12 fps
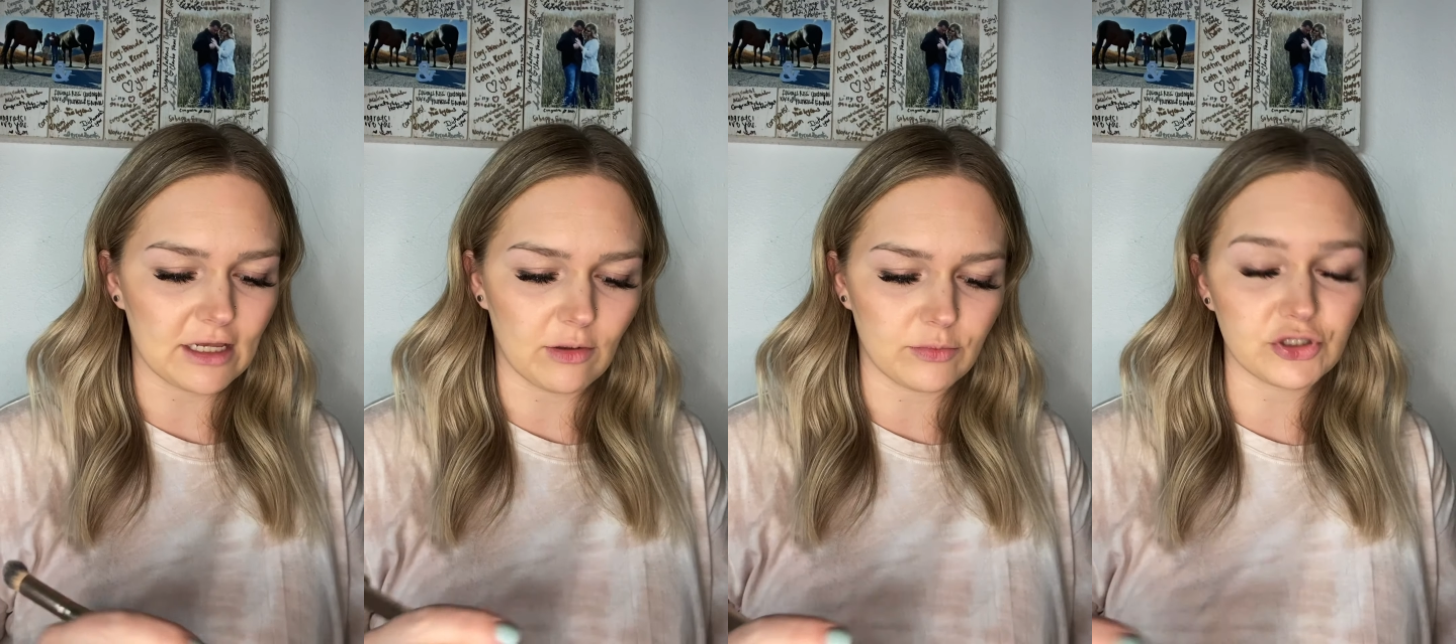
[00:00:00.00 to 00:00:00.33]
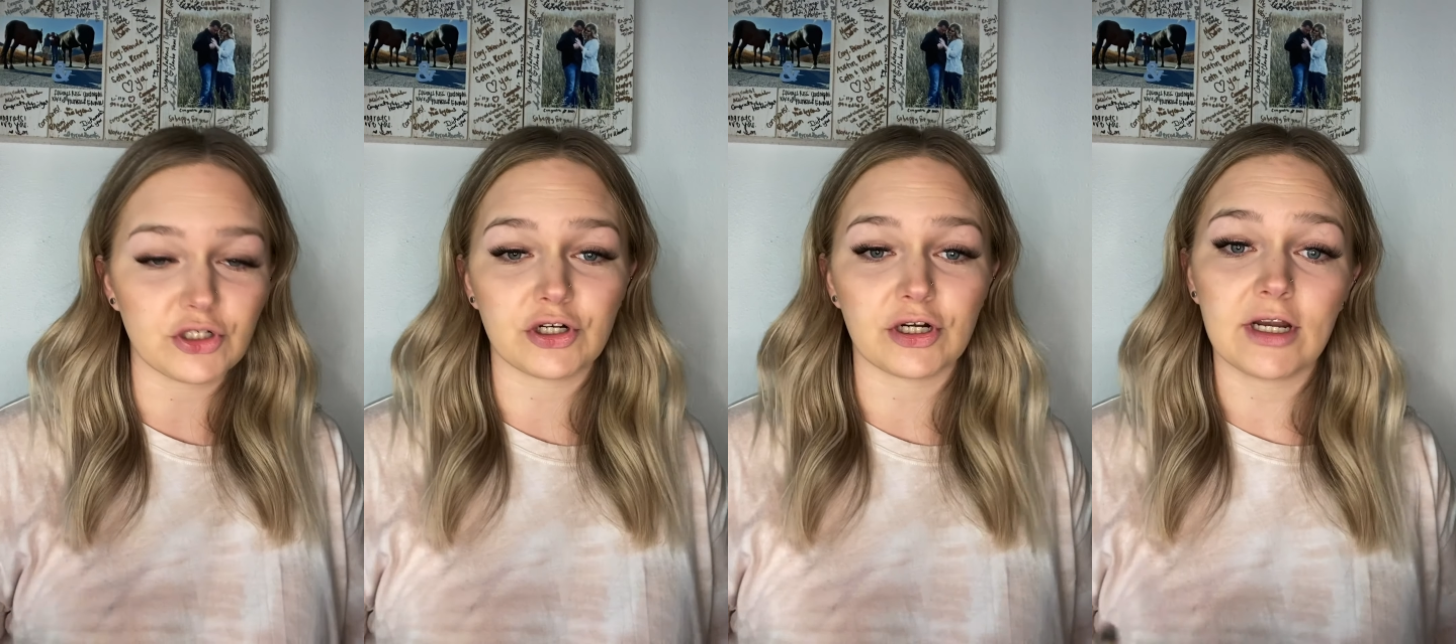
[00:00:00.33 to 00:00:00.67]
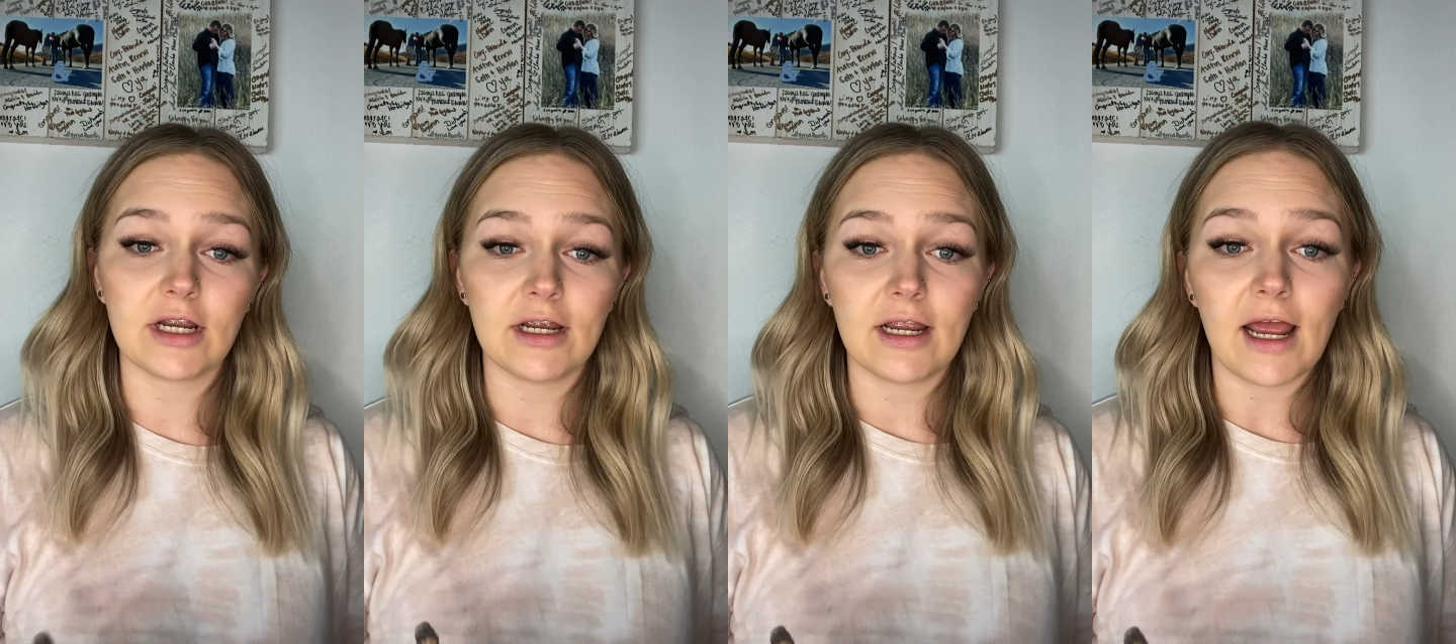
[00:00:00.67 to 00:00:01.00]
helps your
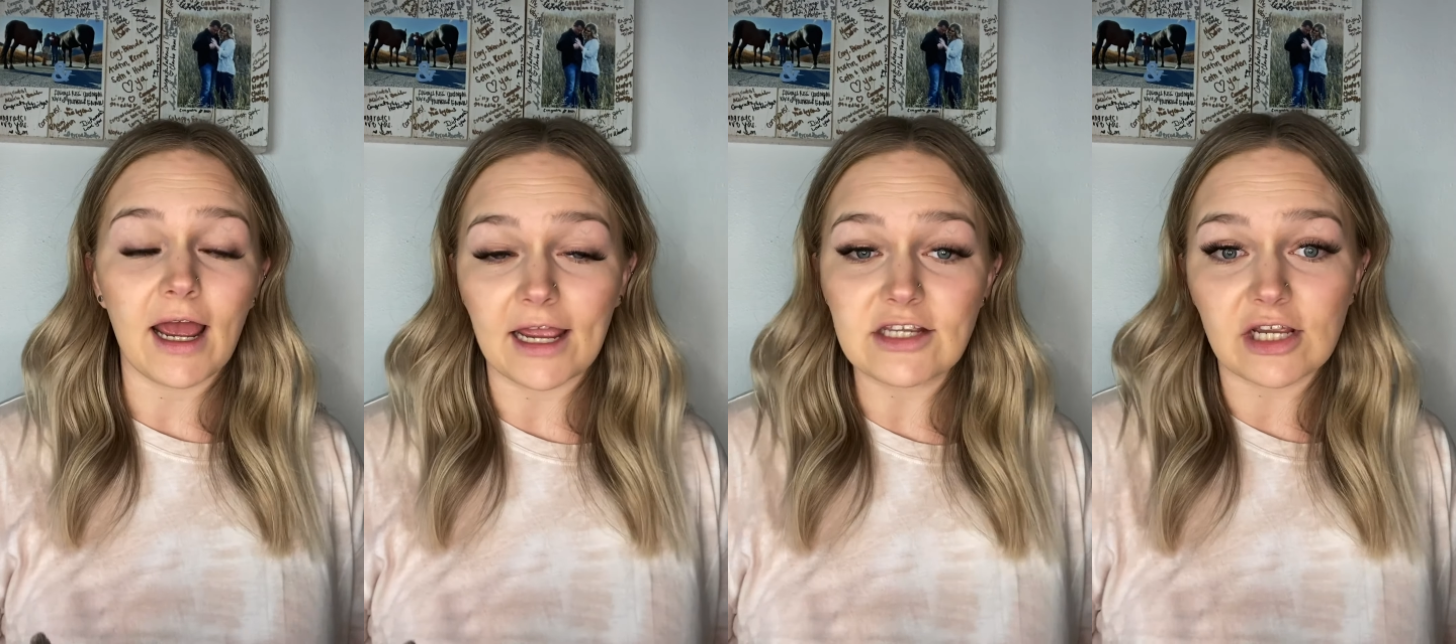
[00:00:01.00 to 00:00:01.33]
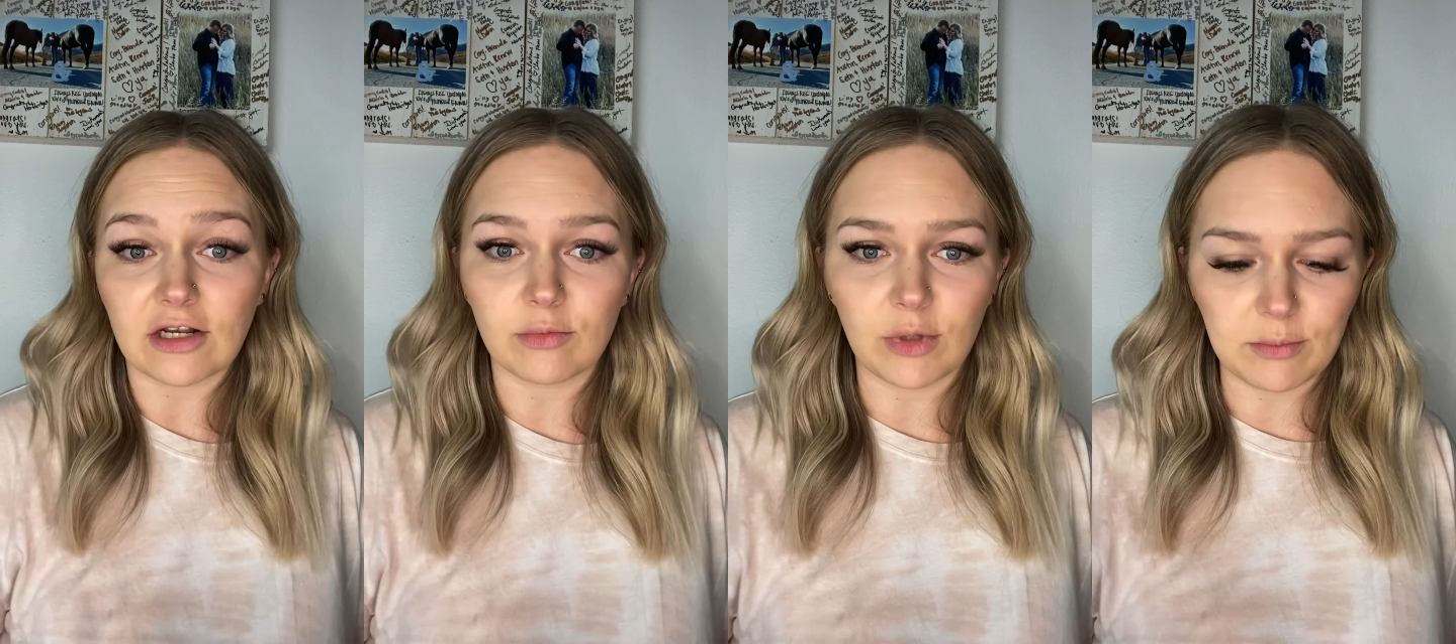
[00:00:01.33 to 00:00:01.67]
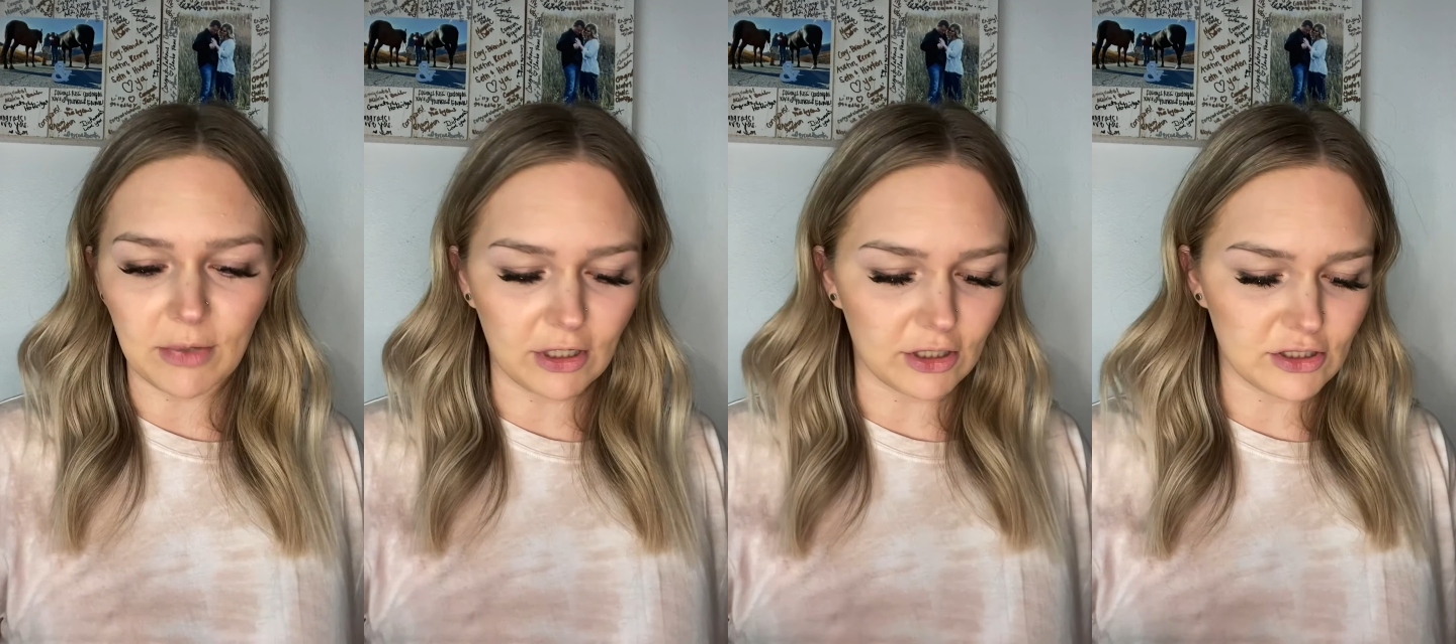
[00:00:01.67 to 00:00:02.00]
eyeshadow blend
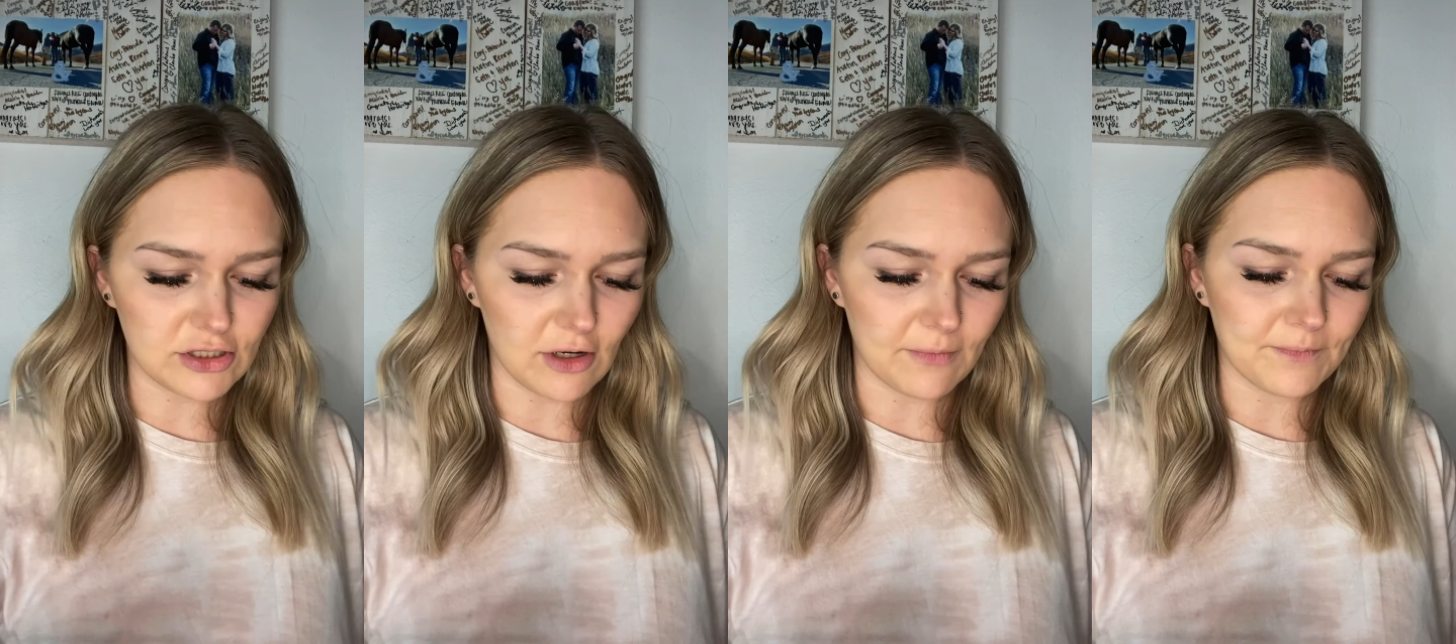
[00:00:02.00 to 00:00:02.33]
better. So